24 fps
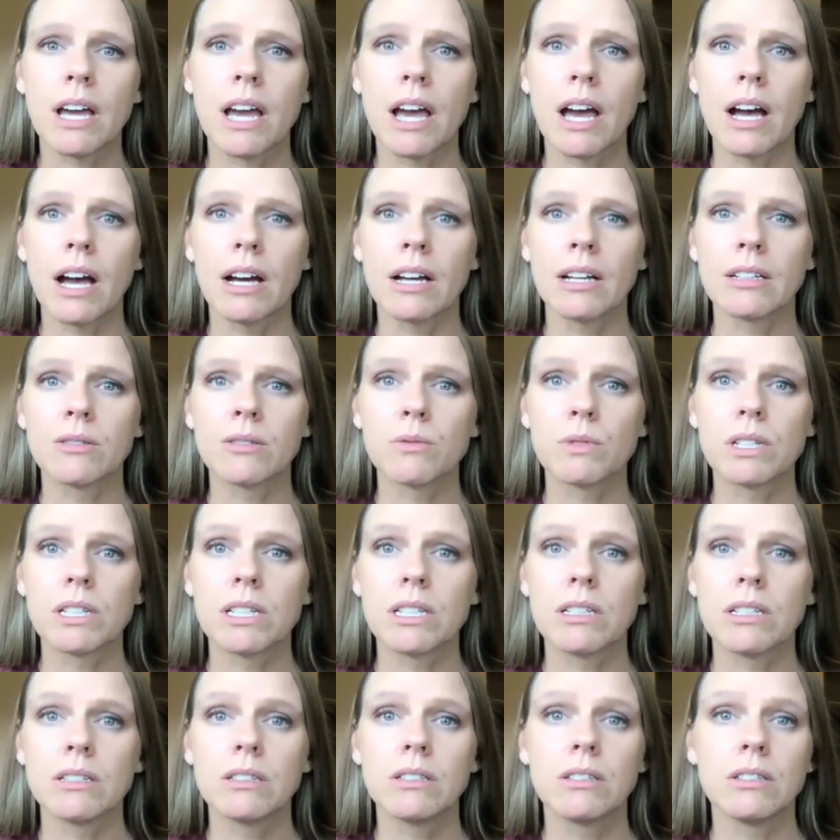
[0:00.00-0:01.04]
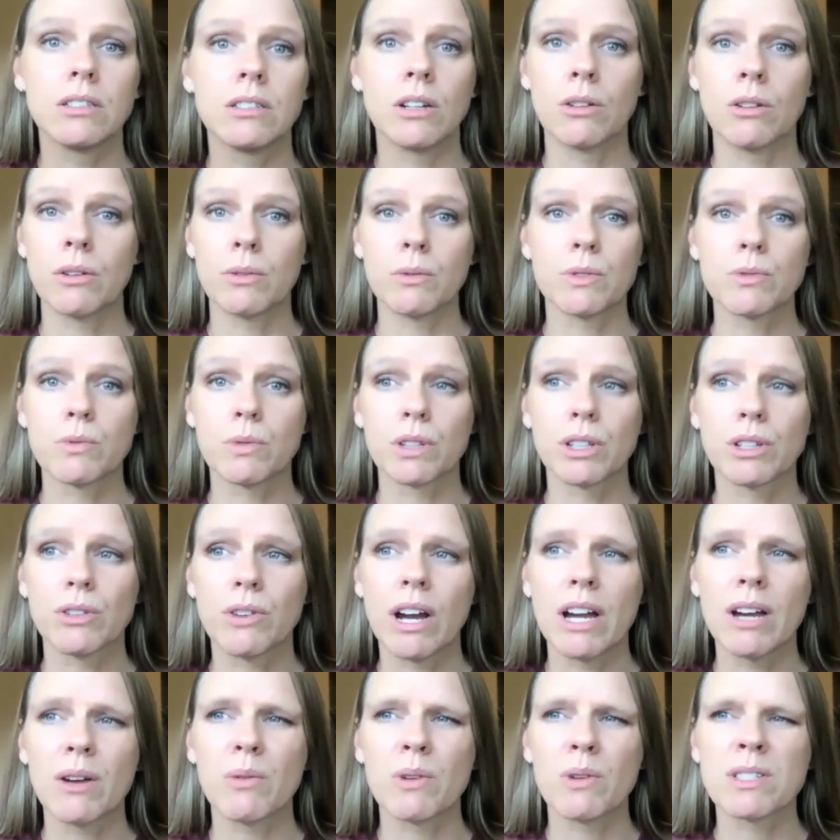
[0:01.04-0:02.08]
And we, it was really
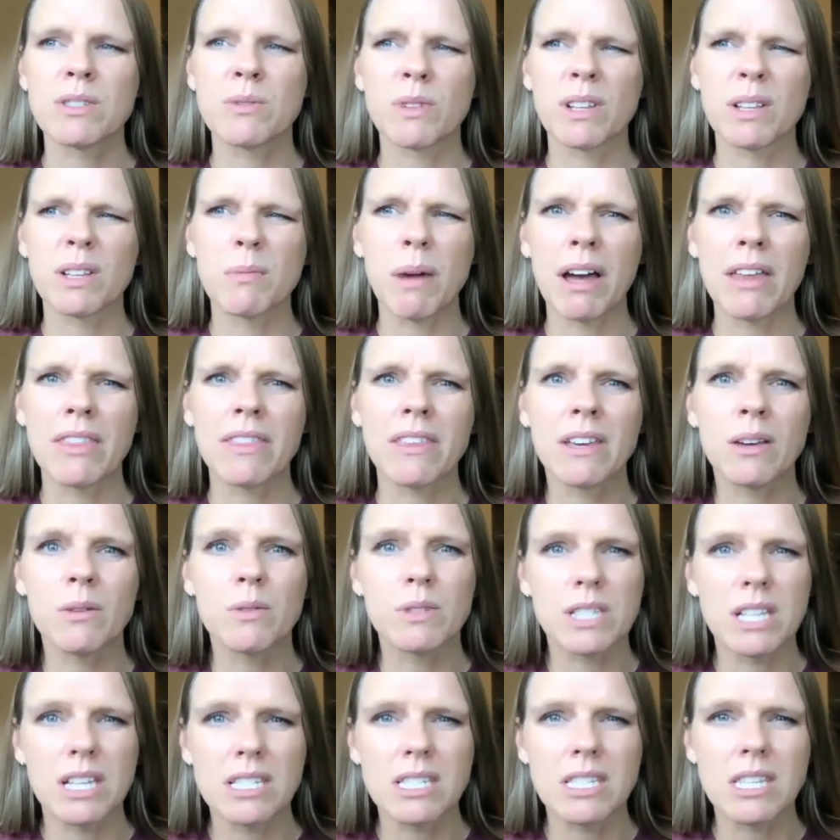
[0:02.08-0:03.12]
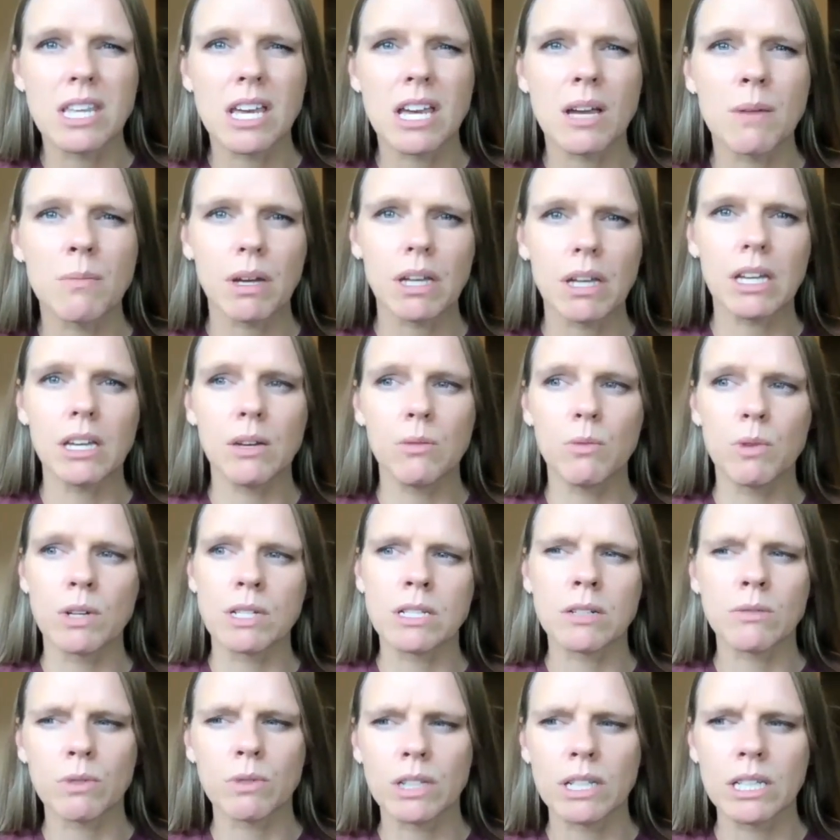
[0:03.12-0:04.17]
great. It wasn't really my thing. It was his thing, but he
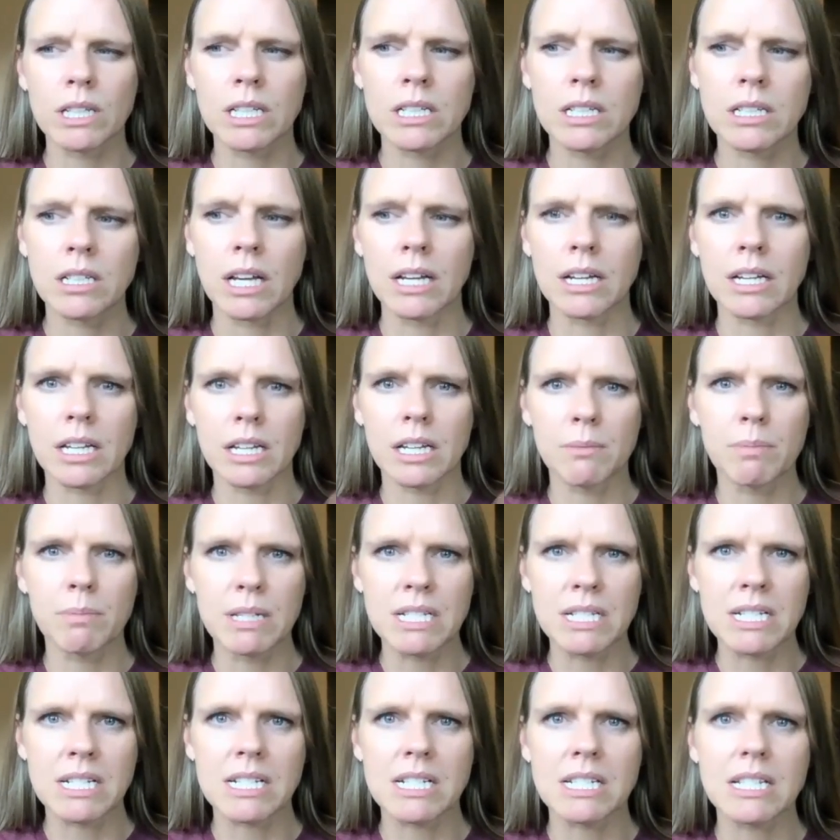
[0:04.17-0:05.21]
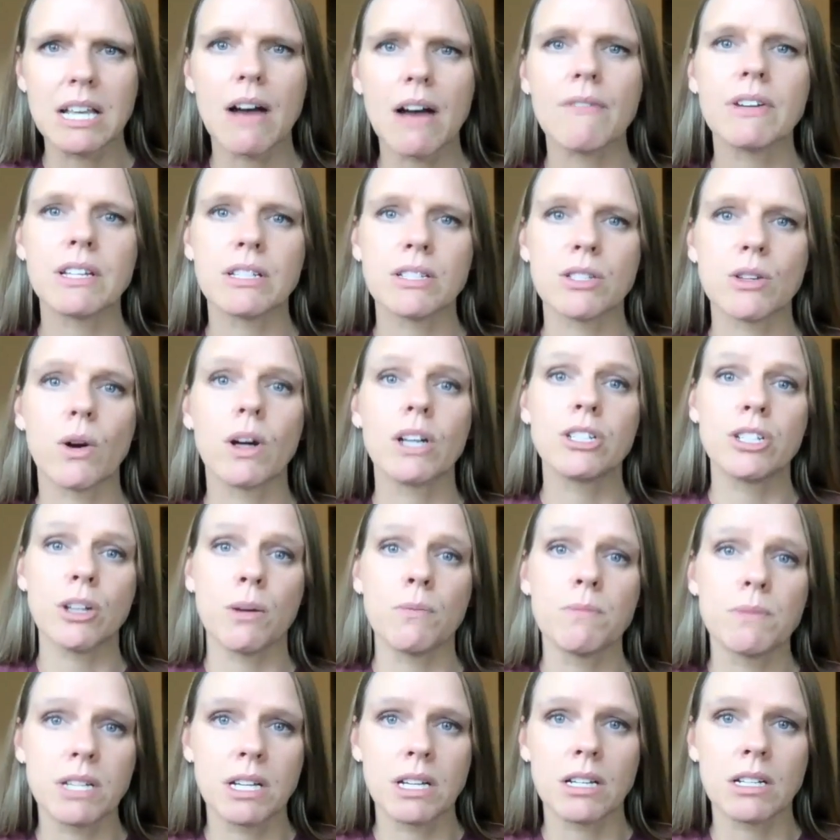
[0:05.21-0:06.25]
wasn't really like business savvy. And so I
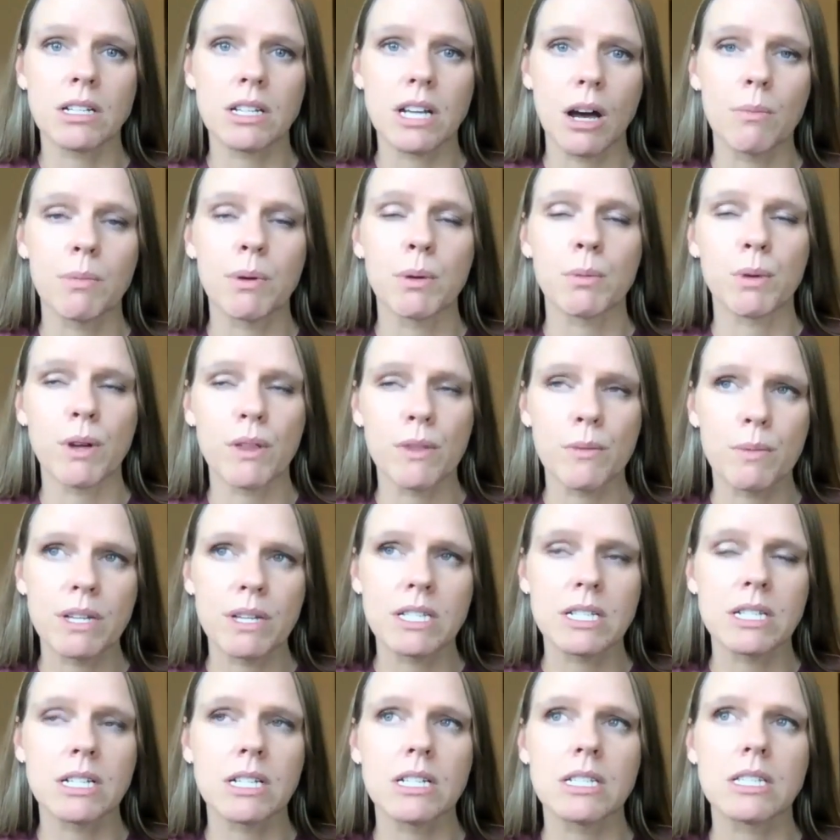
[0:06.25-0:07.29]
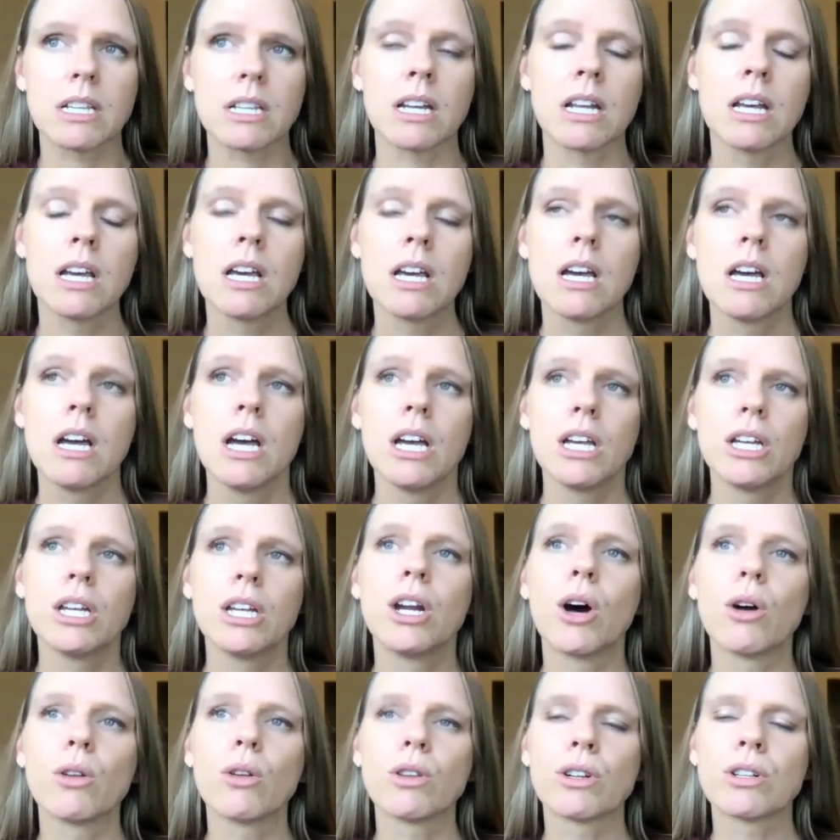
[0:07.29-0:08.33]
jumped in to help him run the business and,
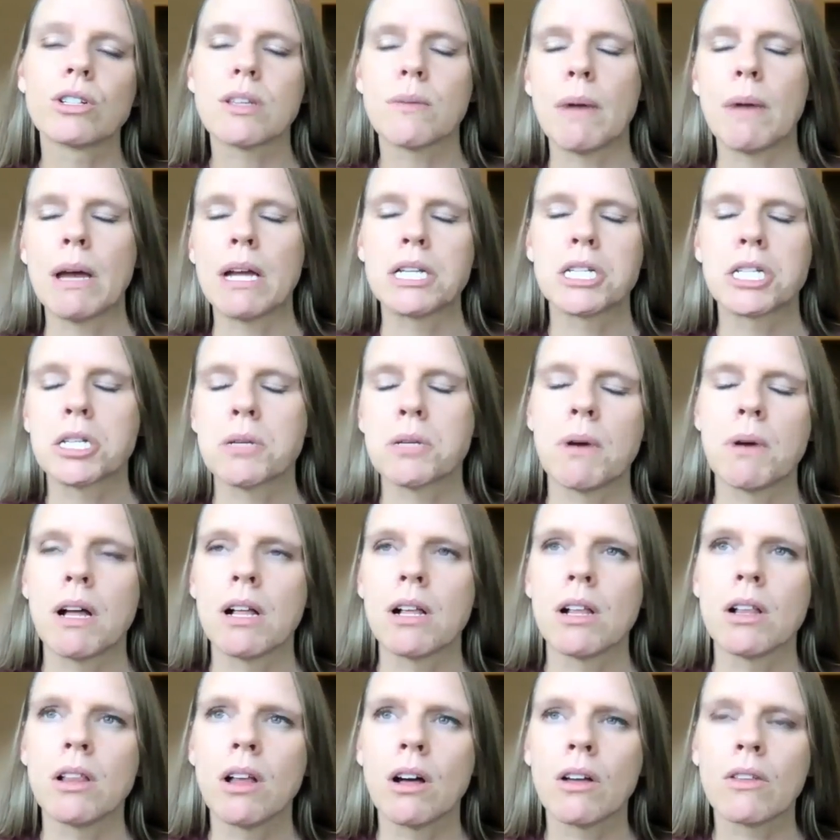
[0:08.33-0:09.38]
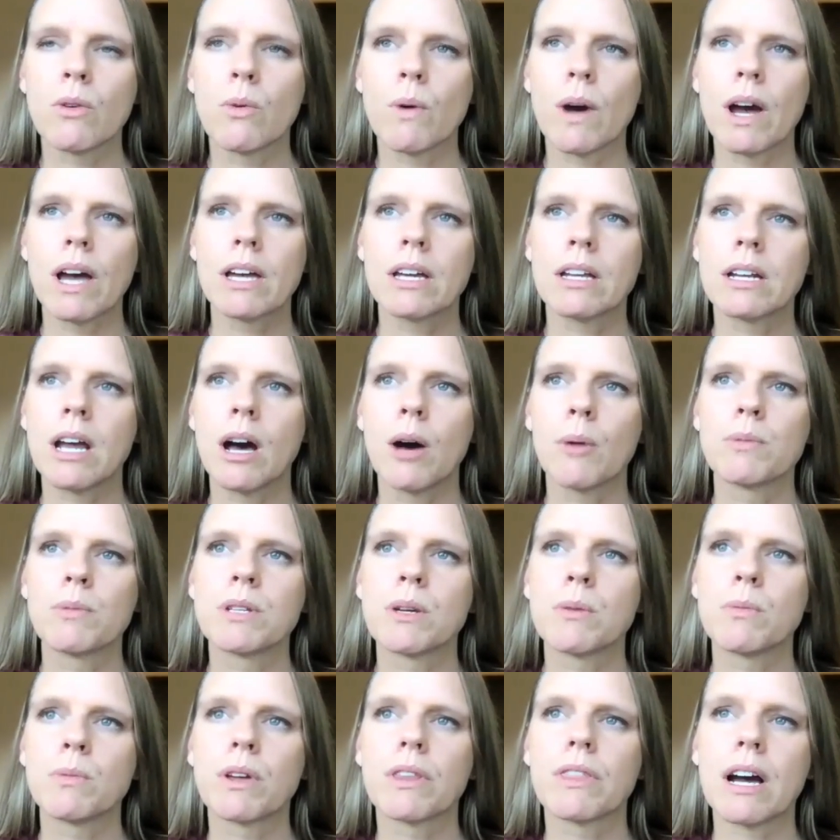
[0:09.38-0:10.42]
learned some HTML along the way and helped
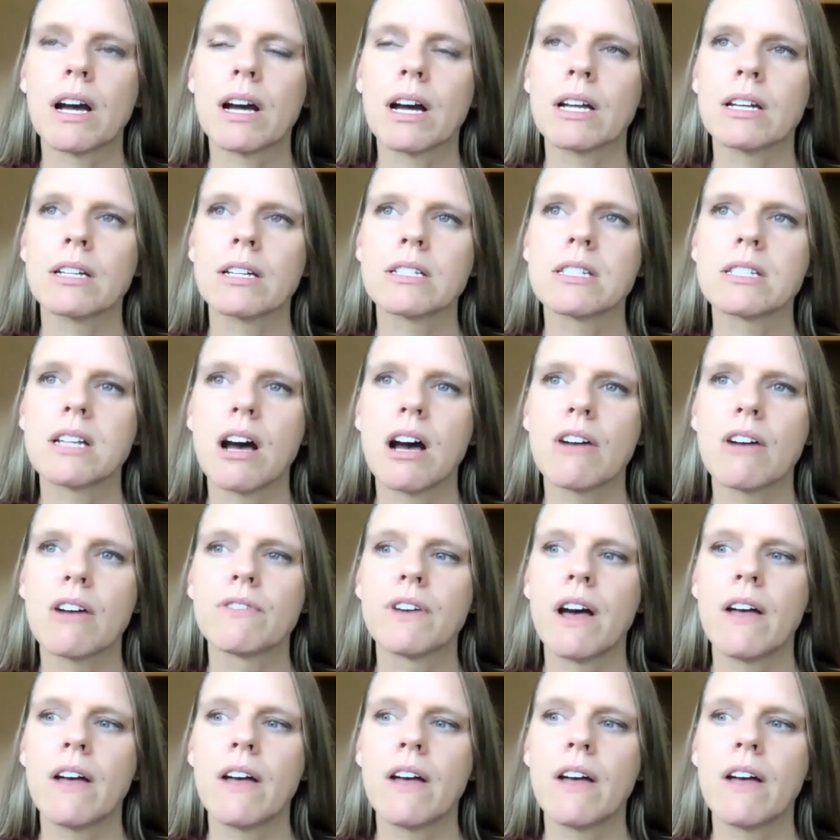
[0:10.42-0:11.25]
him with that kind of stuff.